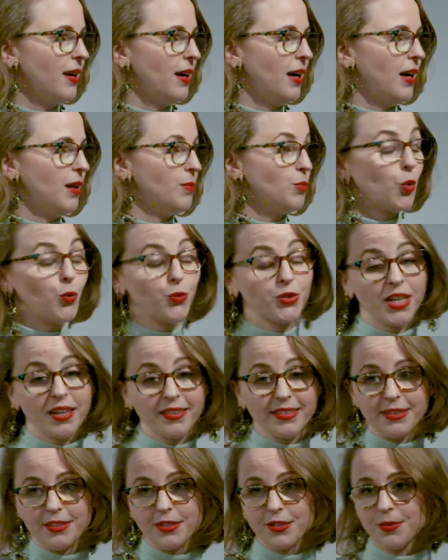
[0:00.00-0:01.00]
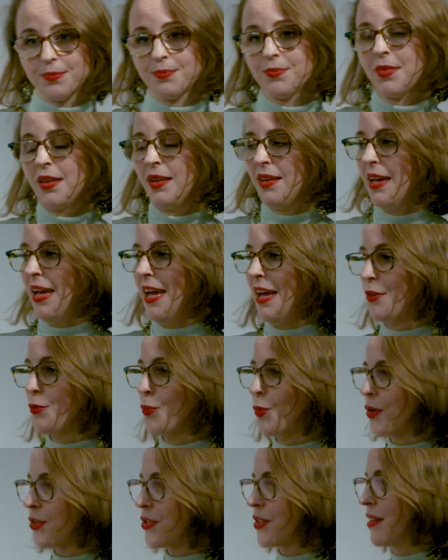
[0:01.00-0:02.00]
Who doesn't? And
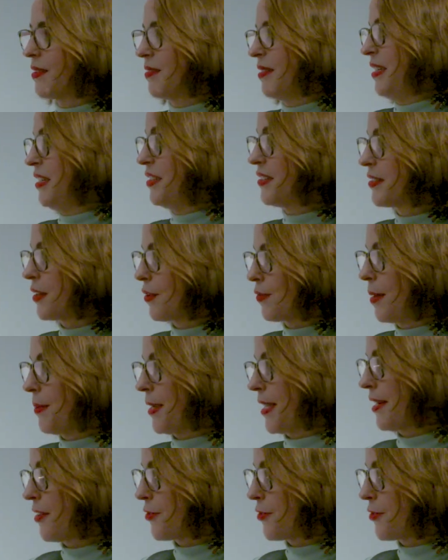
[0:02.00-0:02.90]
what is Arabic